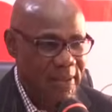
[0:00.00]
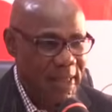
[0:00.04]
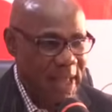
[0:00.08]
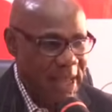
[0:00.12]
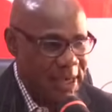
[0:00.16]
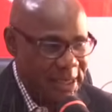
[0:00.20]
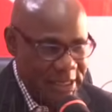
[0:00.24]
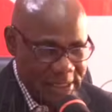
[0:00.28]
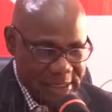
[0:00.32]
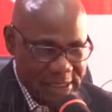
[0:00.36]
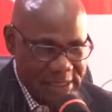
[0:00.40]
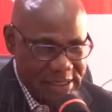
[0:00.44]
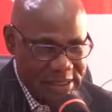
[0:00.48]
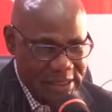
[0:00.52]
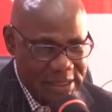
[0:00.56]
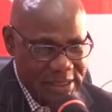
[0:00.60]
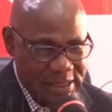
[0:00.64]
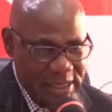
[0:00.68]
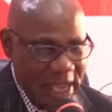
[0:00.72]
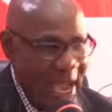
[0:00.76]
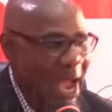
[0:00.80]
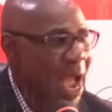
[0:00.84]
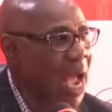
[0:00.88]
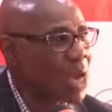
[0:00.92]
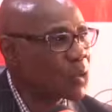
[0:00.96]
And it is
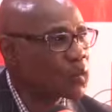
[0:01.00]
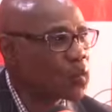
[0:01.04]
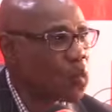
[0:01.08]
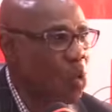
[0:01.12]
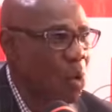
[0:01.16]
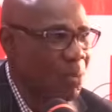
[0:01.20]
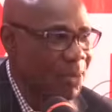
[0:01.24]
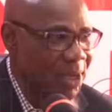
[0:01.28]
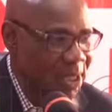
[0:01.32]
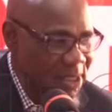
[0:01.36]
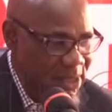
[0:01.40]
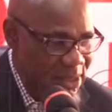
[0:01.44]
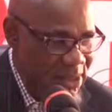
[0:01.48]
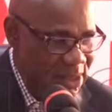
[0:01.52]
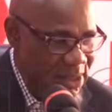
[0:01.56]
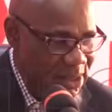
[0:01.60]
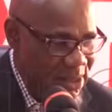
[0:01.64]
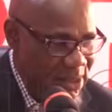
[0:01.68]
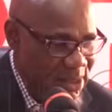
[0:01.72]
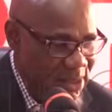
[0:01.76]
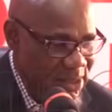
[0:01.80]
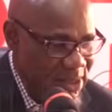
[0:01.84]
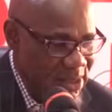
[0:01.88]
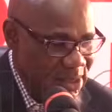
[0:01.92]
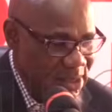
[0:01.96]
heartwarming,
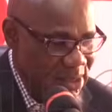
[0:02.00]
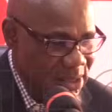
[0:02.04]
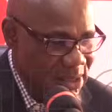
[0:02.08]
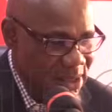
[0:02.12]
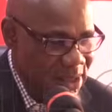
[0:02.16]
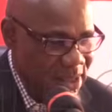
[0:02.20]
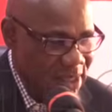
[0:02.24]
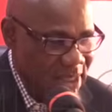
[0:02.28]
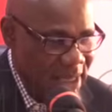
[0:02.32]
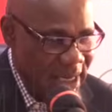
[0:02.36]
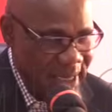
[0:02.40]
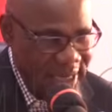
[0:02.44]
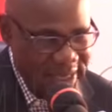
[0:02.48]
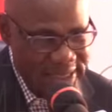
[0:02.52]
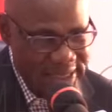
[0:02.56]
like